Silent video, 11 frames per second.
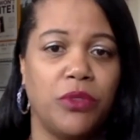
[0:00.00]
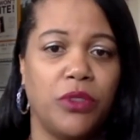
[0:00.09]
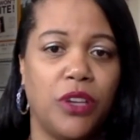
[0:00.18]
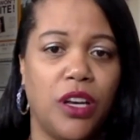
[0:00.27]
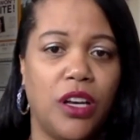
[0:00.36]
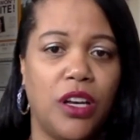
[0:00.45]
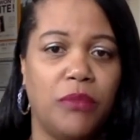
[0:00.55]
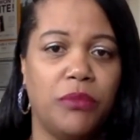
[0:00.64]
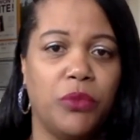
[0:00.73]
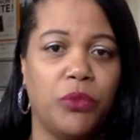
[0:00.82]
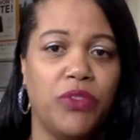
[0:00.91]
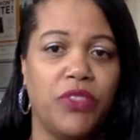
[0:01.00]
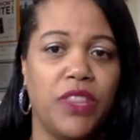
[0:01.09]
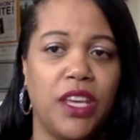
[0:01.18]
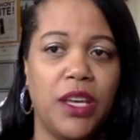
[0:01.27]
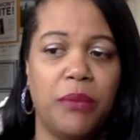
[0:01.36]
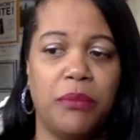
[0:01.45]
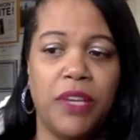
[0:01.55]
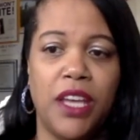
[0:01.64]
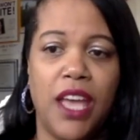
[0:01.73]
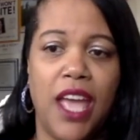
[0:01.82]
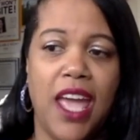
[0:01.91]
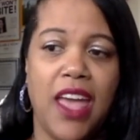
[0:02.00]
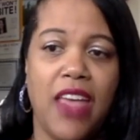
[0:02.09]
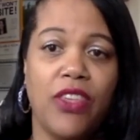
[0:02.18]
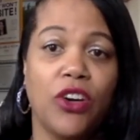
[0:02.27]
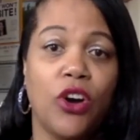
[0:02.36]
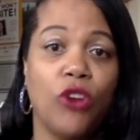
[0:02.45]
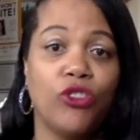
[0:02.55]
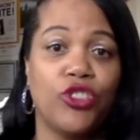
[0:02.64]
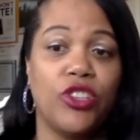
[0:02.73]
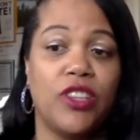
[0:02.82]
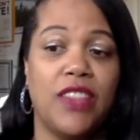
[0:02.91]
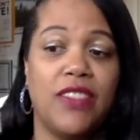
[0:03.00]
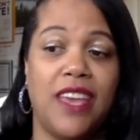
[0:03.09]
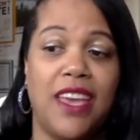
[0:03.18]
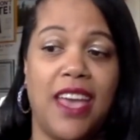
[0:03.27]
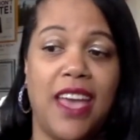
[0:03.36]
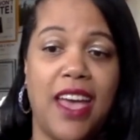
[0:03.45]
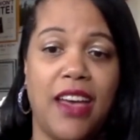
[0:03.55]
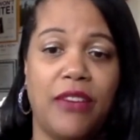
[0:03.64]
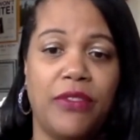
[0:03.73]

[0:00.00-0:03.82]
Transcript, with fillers: um, with them and the culture that they have